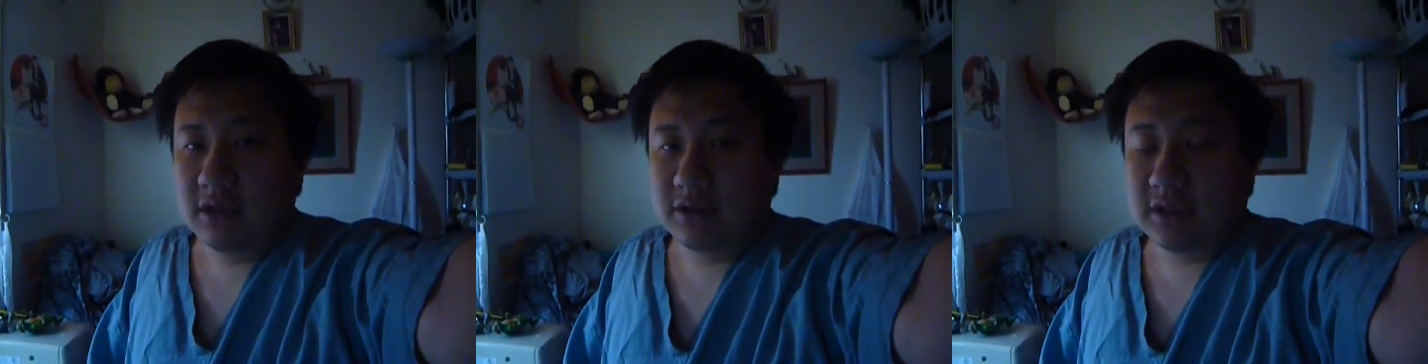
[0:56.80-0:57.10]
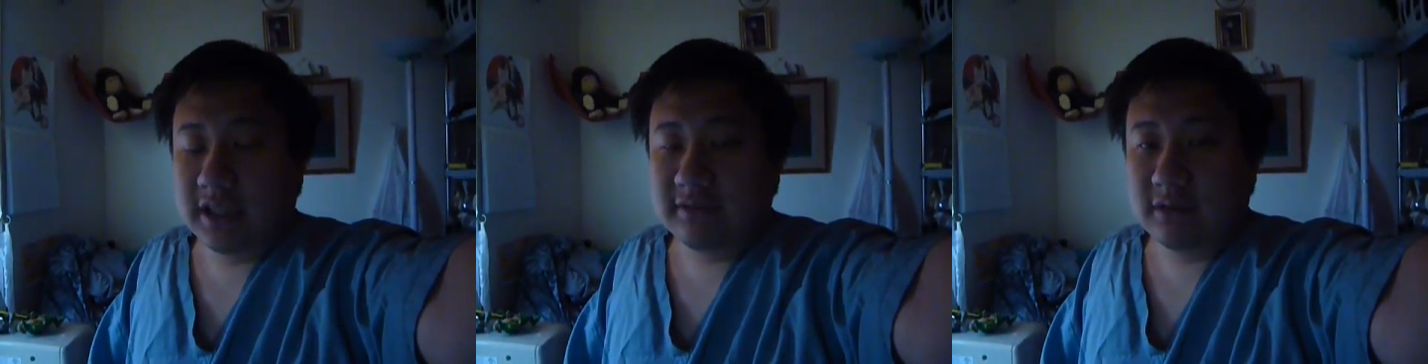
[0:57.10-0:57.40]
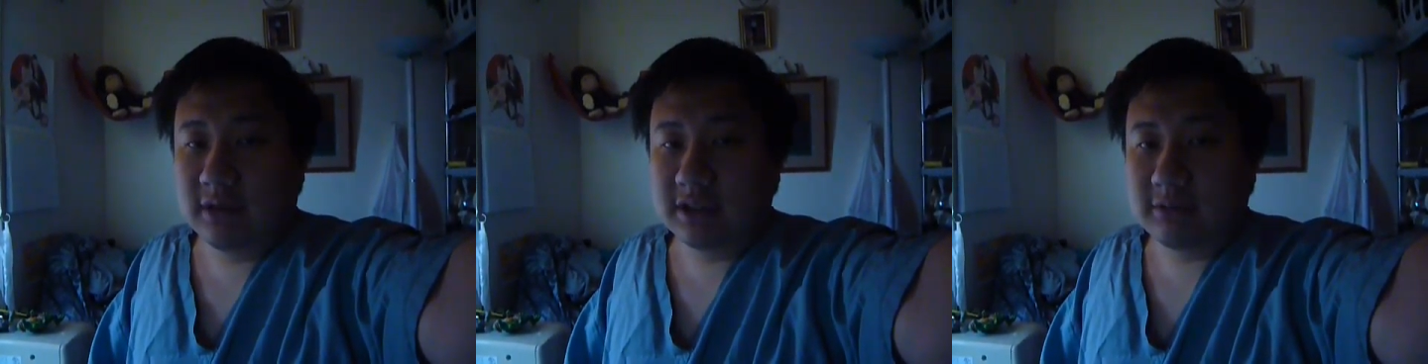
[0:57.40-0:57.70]
So thanks for
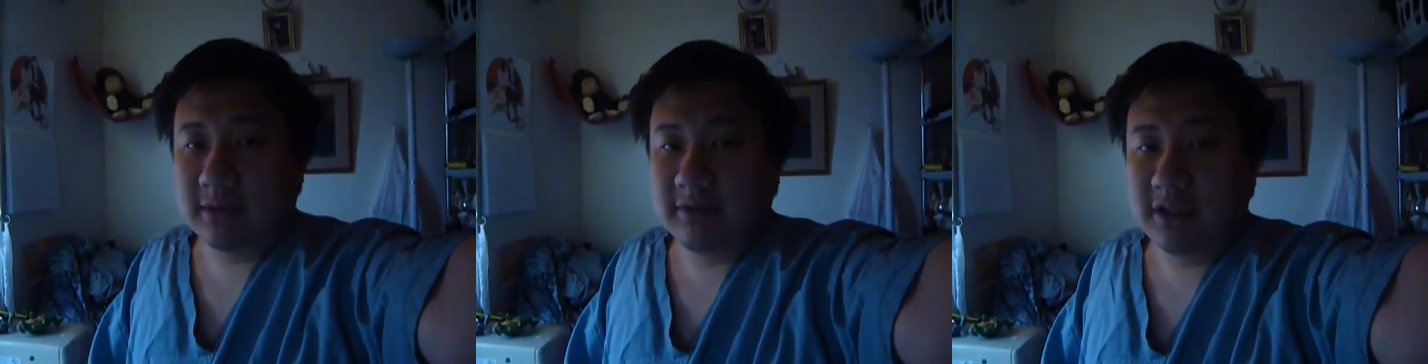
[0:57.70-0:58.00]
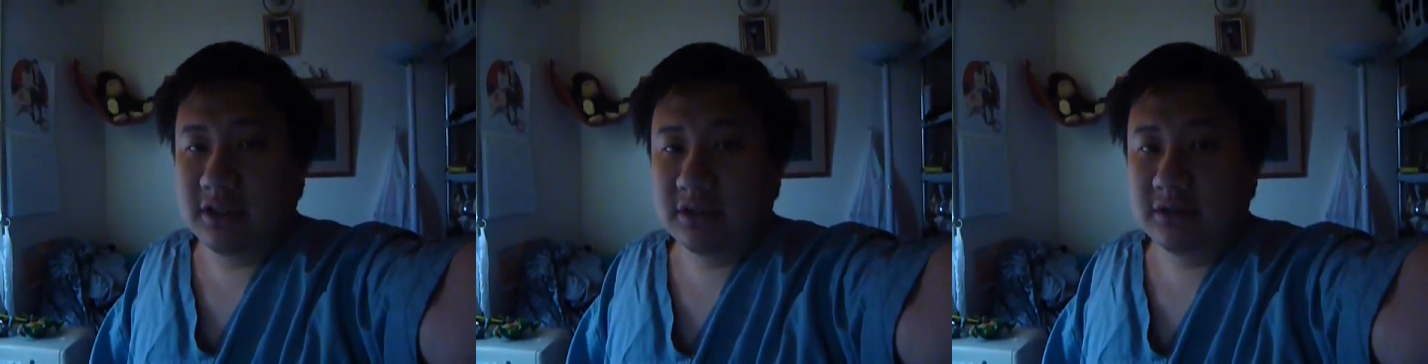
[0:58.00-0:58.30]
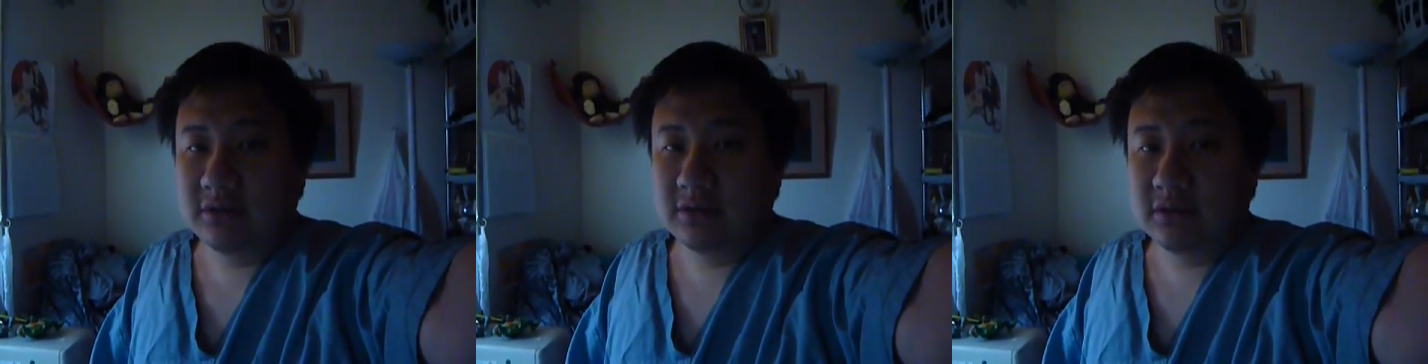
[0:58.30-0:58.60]
watching my videos.
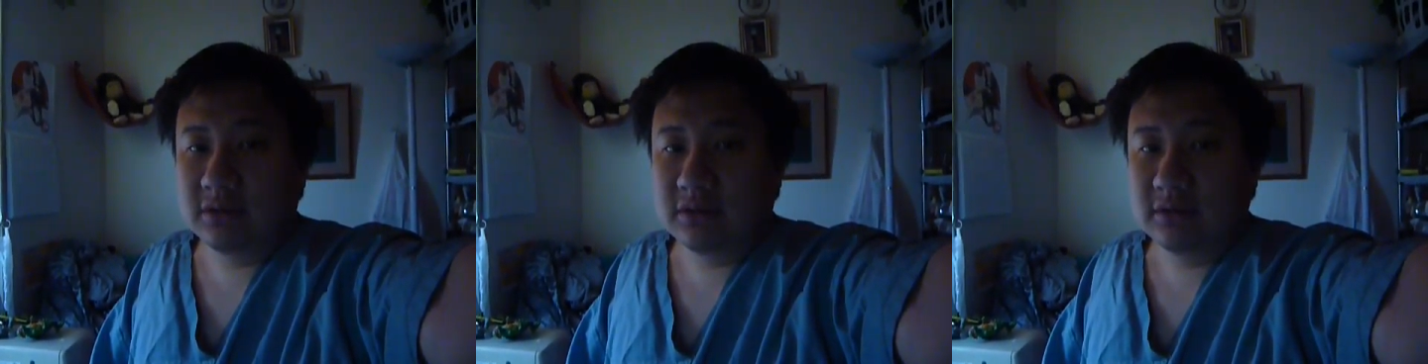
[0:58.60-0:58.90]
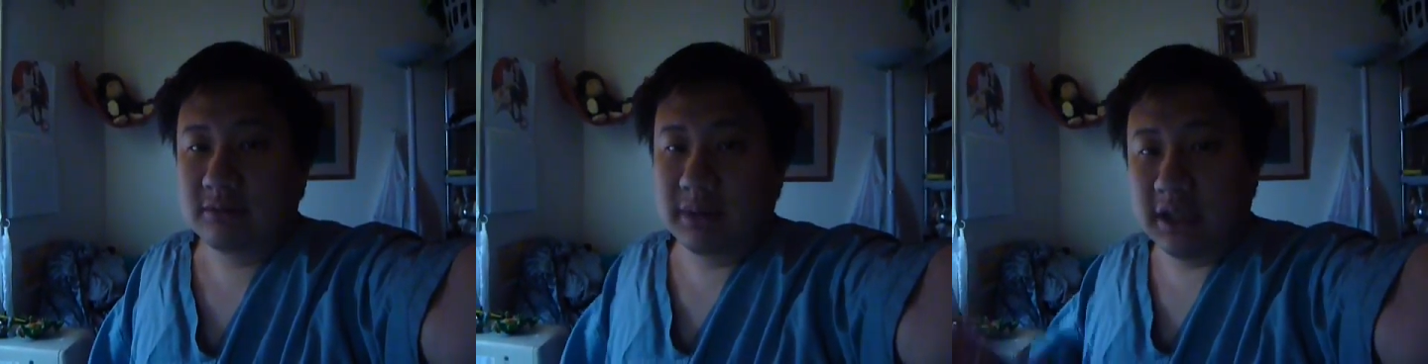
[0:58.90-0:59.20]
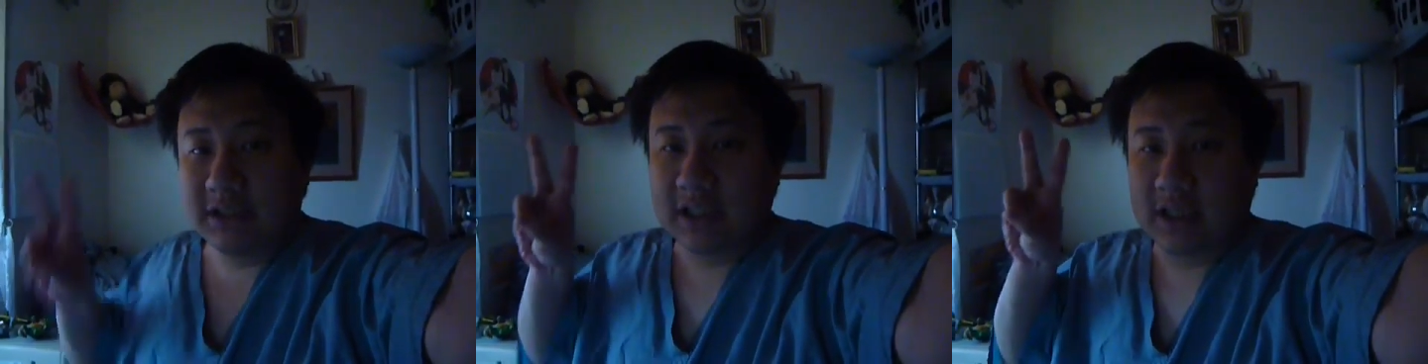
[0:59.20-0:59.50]

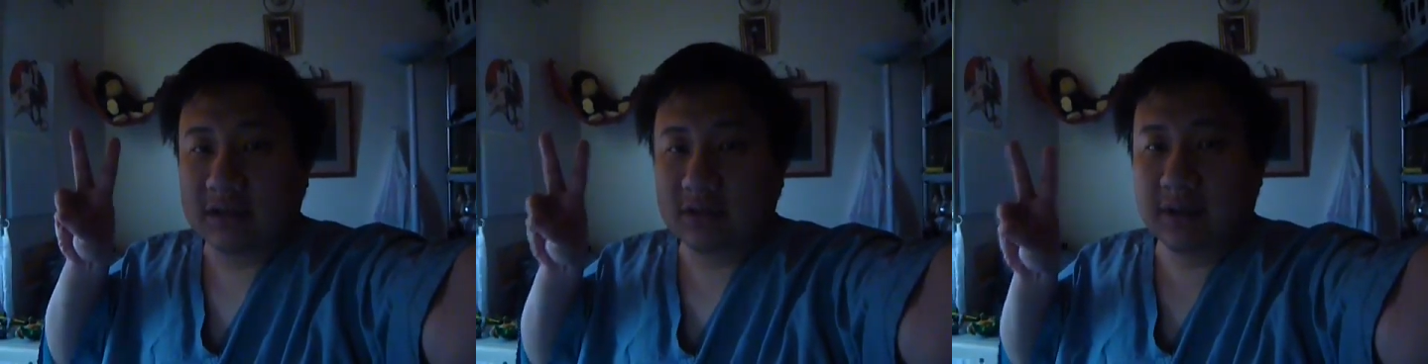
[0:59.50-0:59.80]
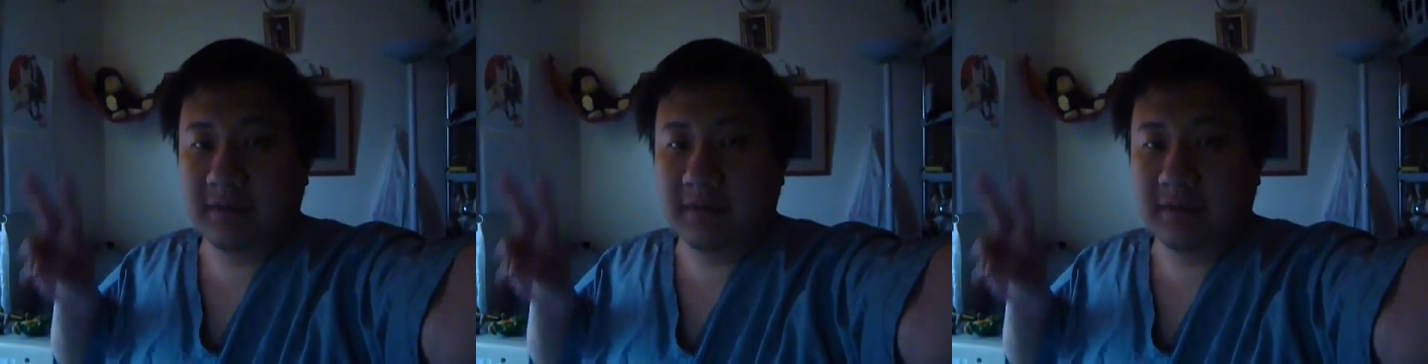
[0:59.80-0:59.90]
Peace out. Don't